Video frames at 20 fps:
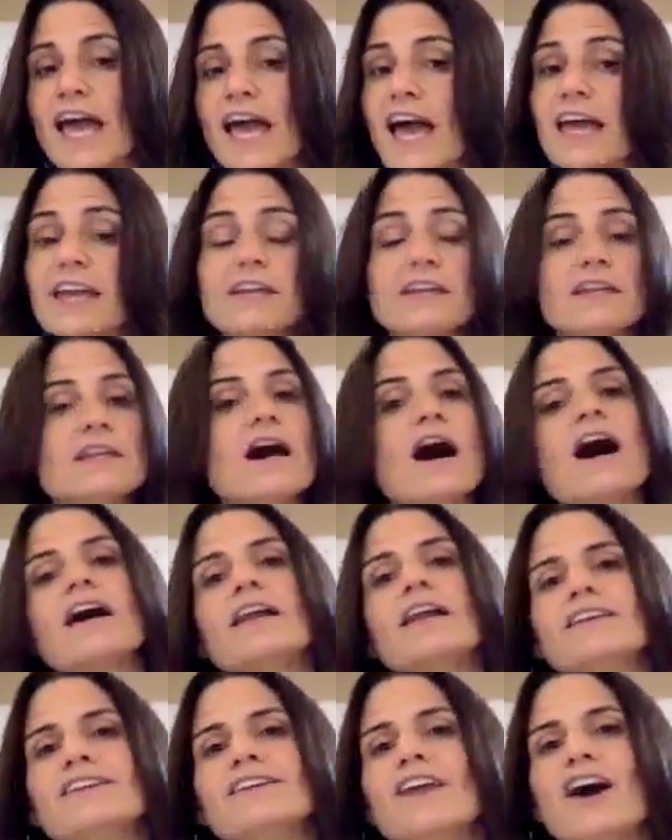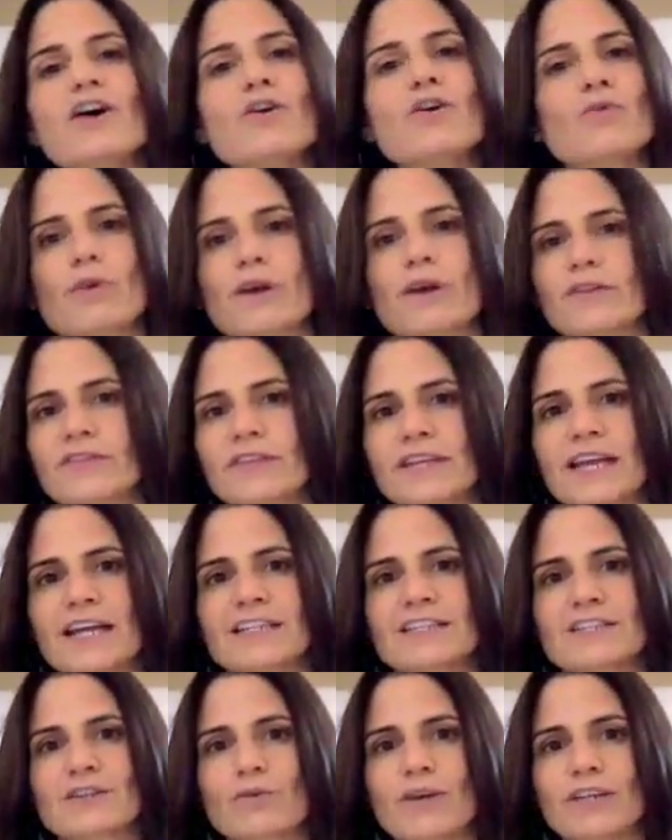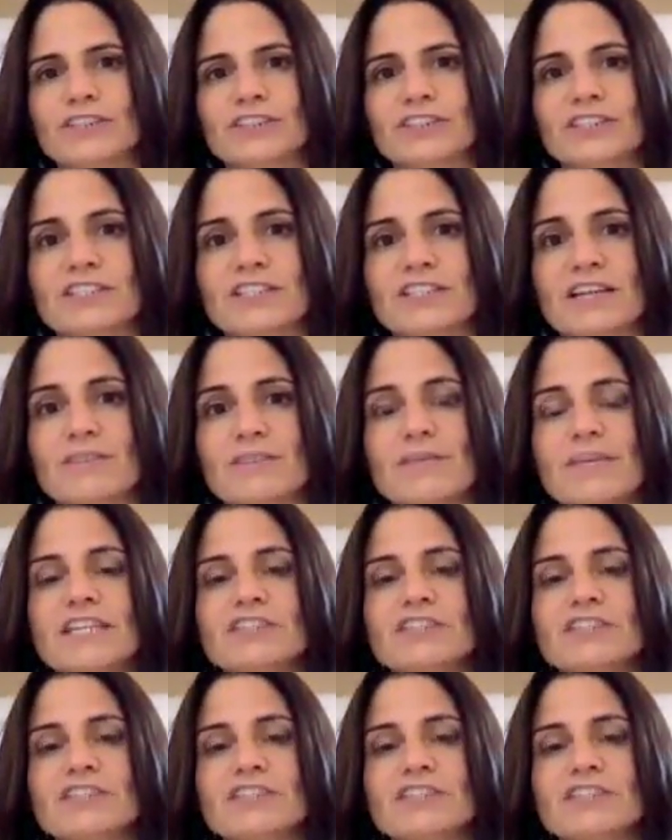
and not know what the next question is going to be,